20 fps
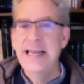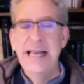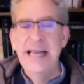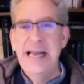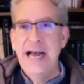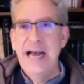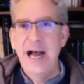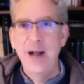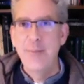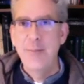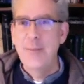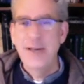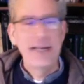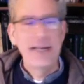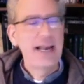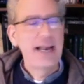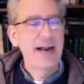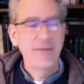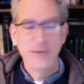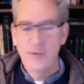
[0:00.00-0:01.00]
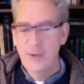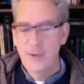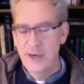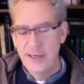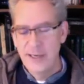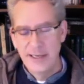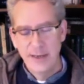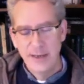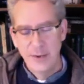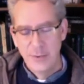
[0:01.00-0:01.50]
Uh, but everywhere
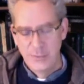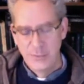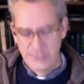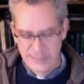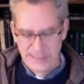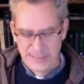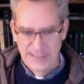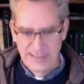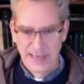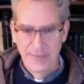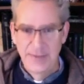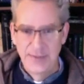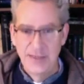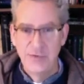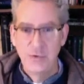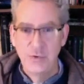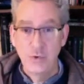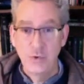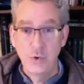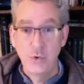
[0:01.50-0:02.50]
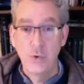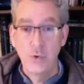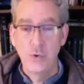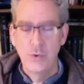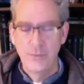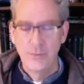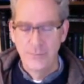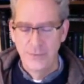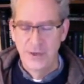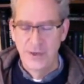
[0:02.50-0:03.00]
he goes, he's got these
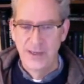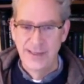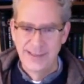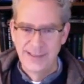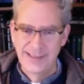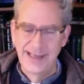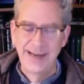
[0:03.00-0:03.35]
girlfriends,